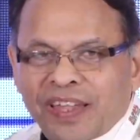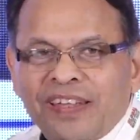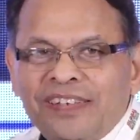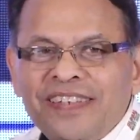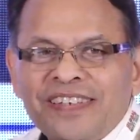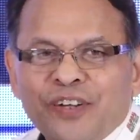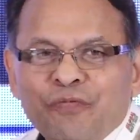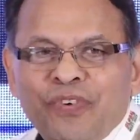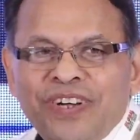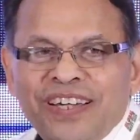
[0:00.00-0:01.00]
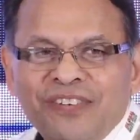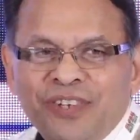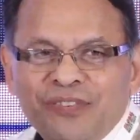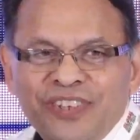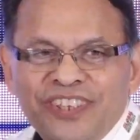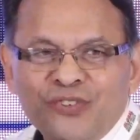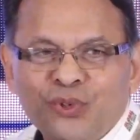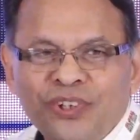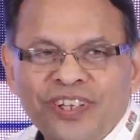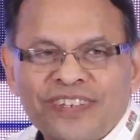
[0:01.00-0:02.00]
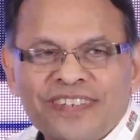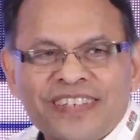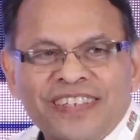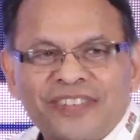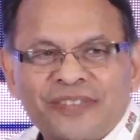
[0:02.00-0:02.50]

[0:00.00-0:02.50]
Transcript: is his comfort level with his own currency.